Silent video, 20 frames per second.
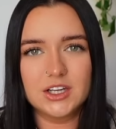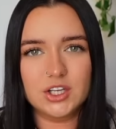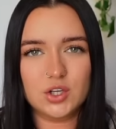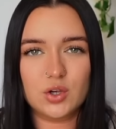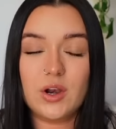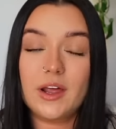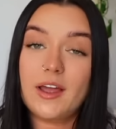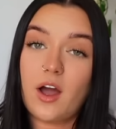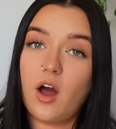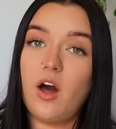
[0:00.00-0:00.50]

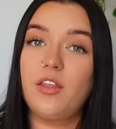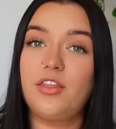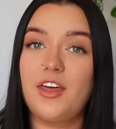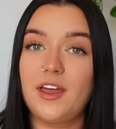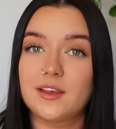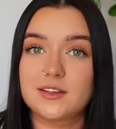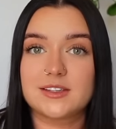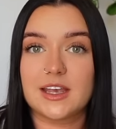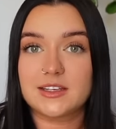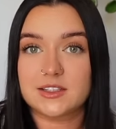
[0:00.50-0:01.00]
You're like, oh,
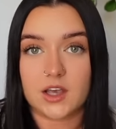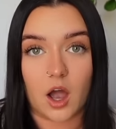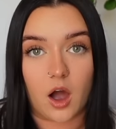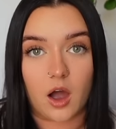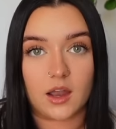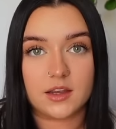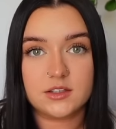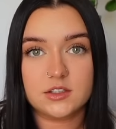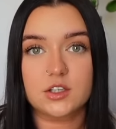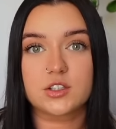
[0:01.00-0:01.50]
thanks, that's
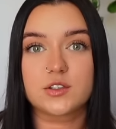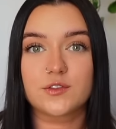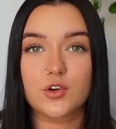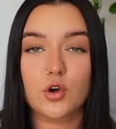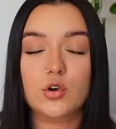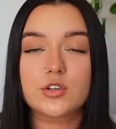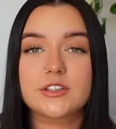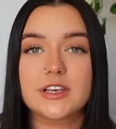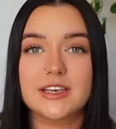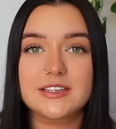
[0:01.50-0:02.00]
kind, because of
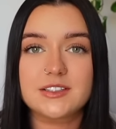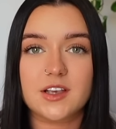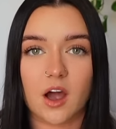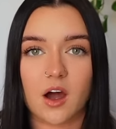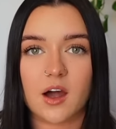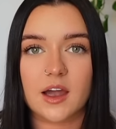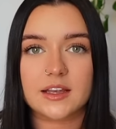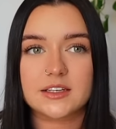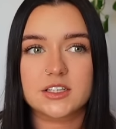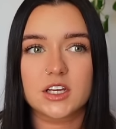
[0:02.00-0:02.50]
course it is
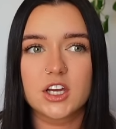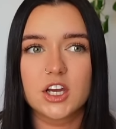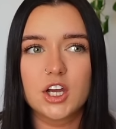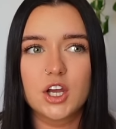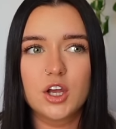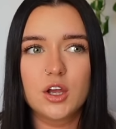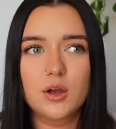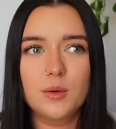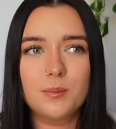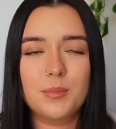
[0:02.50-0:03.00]
kind.
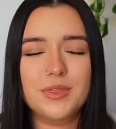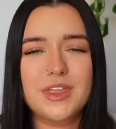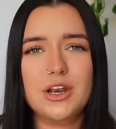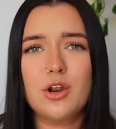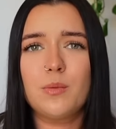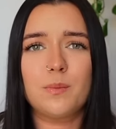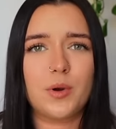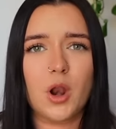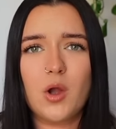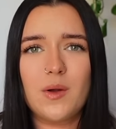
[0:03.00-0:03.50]
But they're
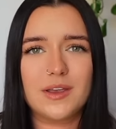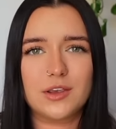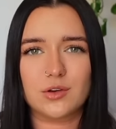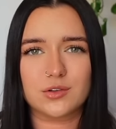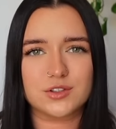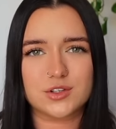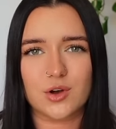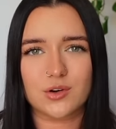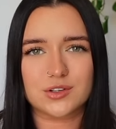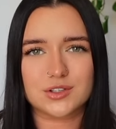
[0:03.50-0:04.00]
not blowing your
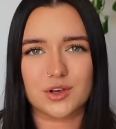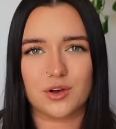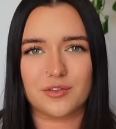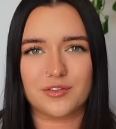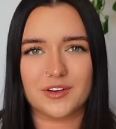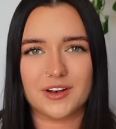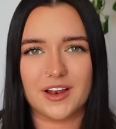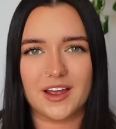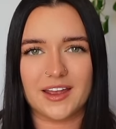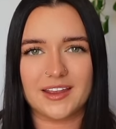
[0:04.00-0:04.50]
socks off
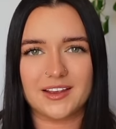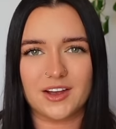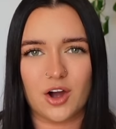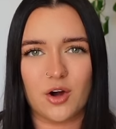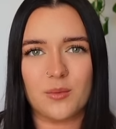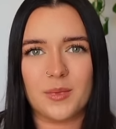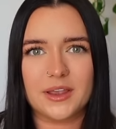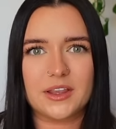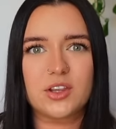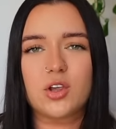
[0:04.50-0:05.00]
and like, oh
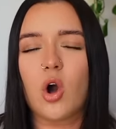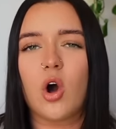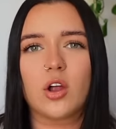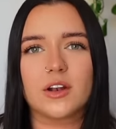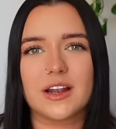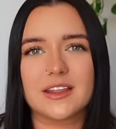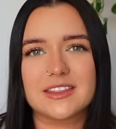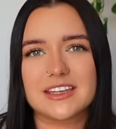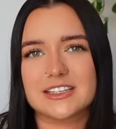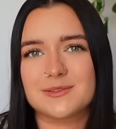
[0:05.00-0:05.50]
my God,
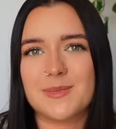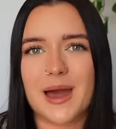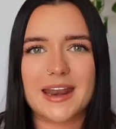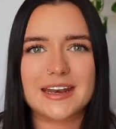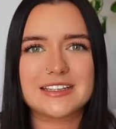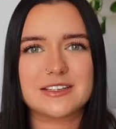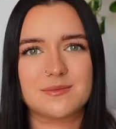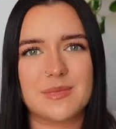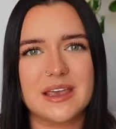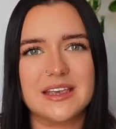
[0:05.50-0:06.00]
like this man
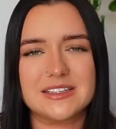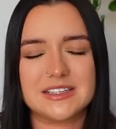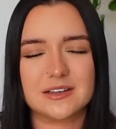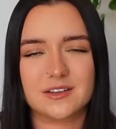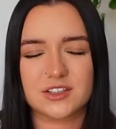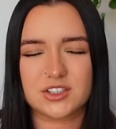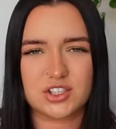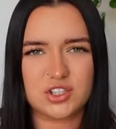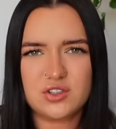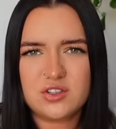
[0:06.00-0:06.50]
is amazing,
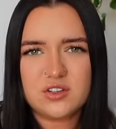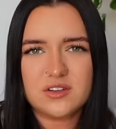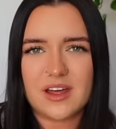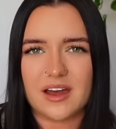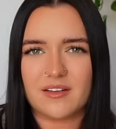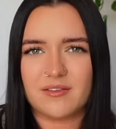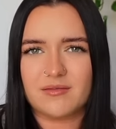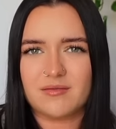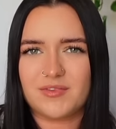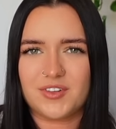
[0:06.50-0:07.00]
because you do
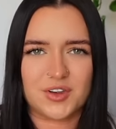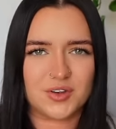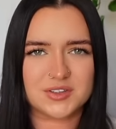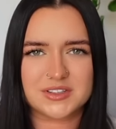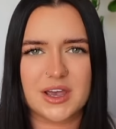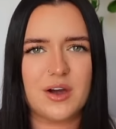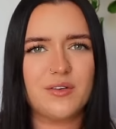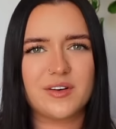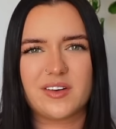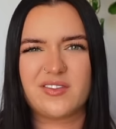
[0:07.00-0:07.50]
that for
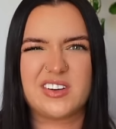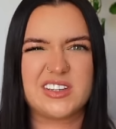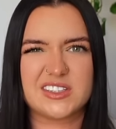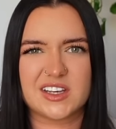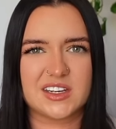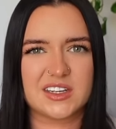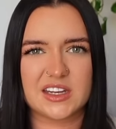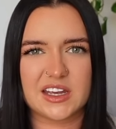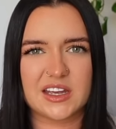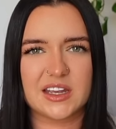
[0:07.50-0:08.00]
yourself every
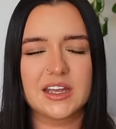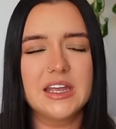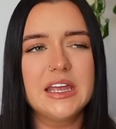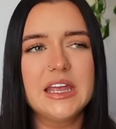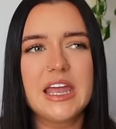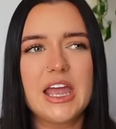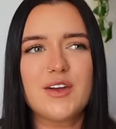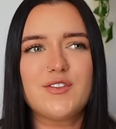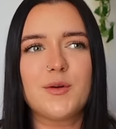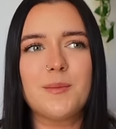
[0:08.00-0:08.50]
Sunday.
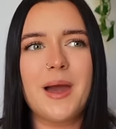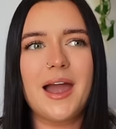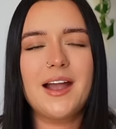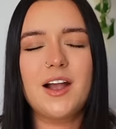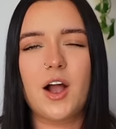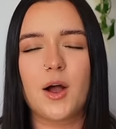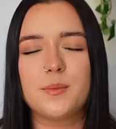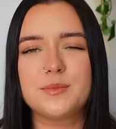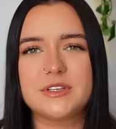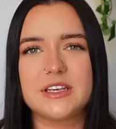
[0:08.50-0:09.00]
If a man
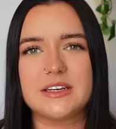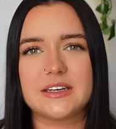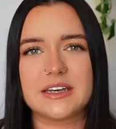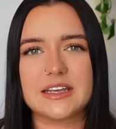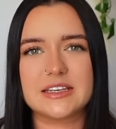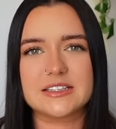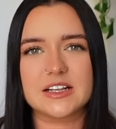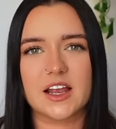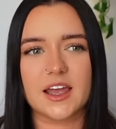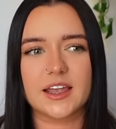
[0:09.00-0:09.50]
comes in and
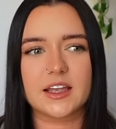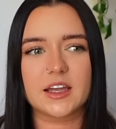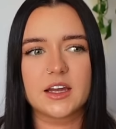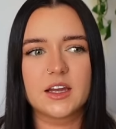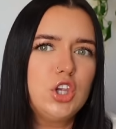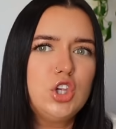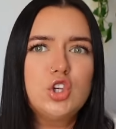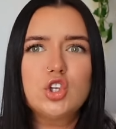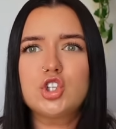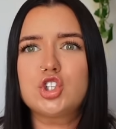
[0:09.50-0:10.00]
he's like,
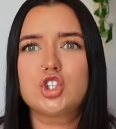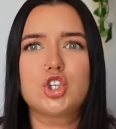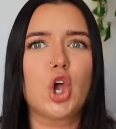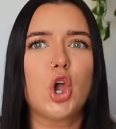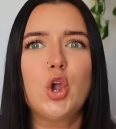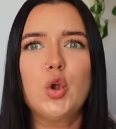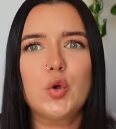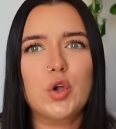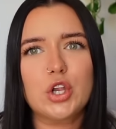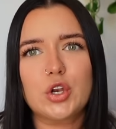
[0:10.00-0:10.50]
you're
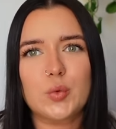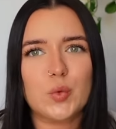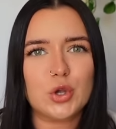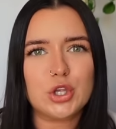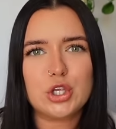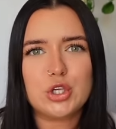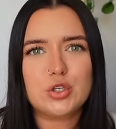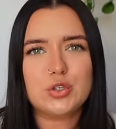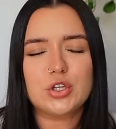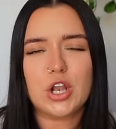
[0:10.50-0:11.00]
so good at what
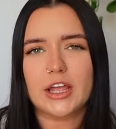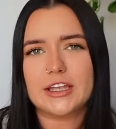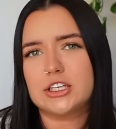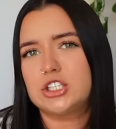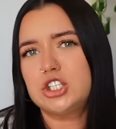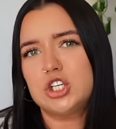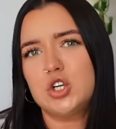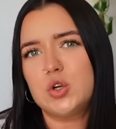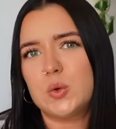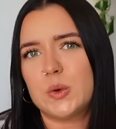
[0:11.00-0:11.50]
you like
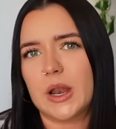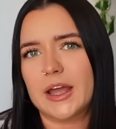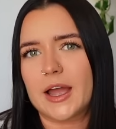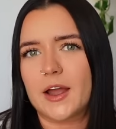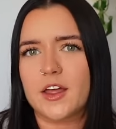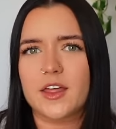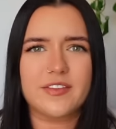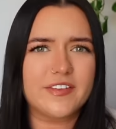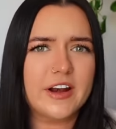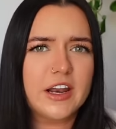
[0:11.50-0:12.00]
do, like
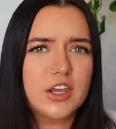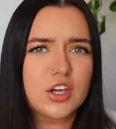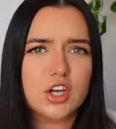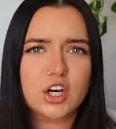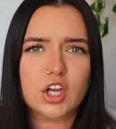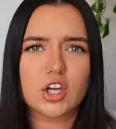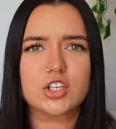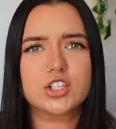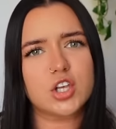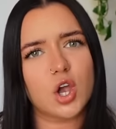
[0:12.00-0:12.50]
I feel like you're
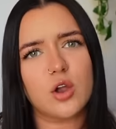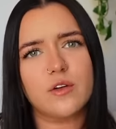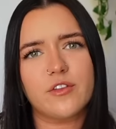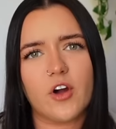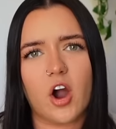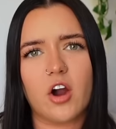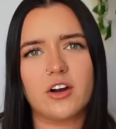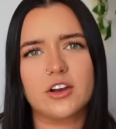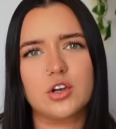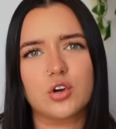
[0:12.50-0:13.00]
gonna go so
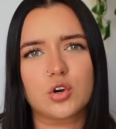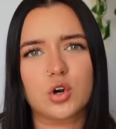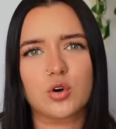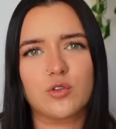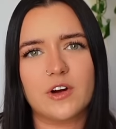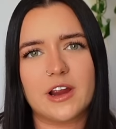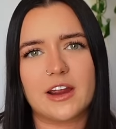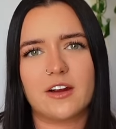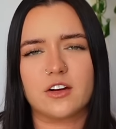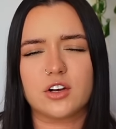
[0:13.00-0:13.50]
far in your
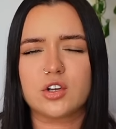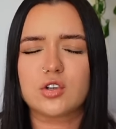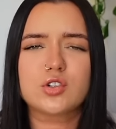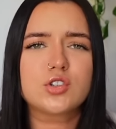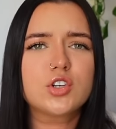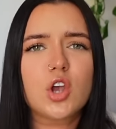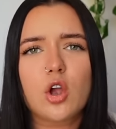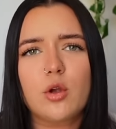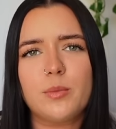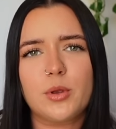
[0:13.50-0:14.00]
career and you're
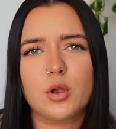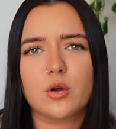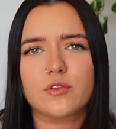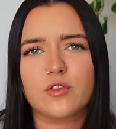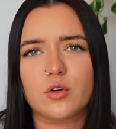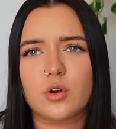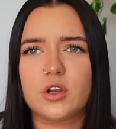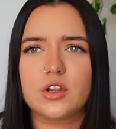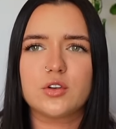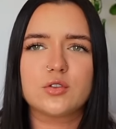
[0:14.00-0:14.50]
so
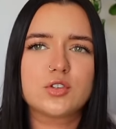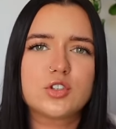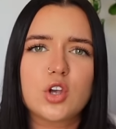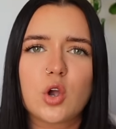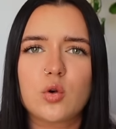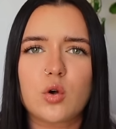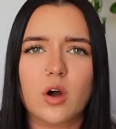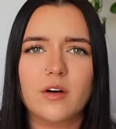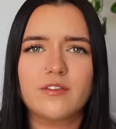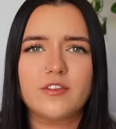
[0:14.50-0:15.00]
beautiful and you're
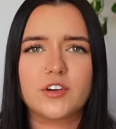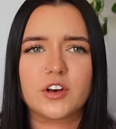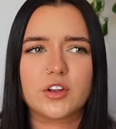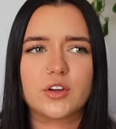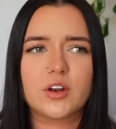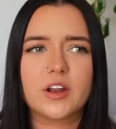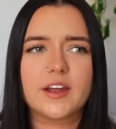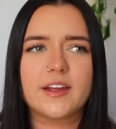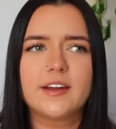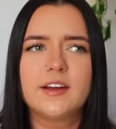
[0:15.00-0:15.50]
so confident,
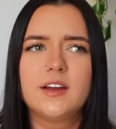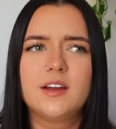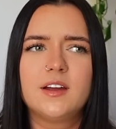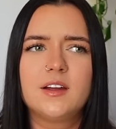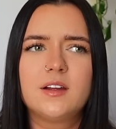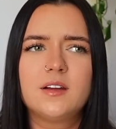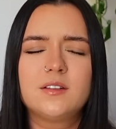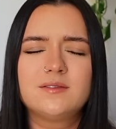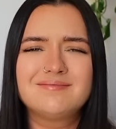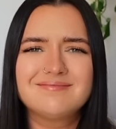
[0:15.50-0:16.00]
you're like,
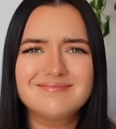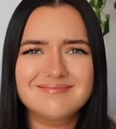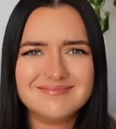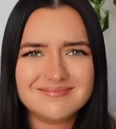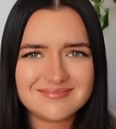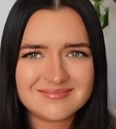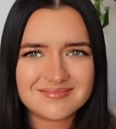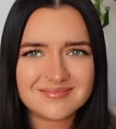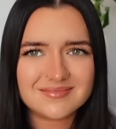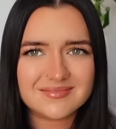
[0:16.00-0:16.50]

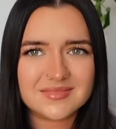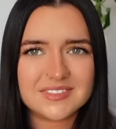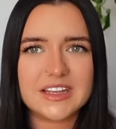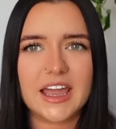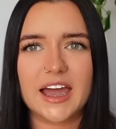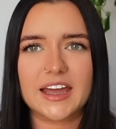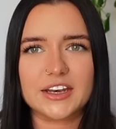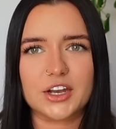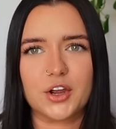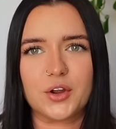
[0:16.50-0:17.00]

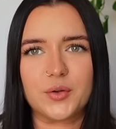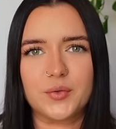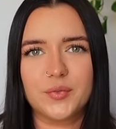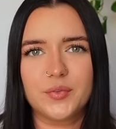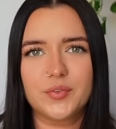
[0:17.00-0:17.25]
yeah, I know.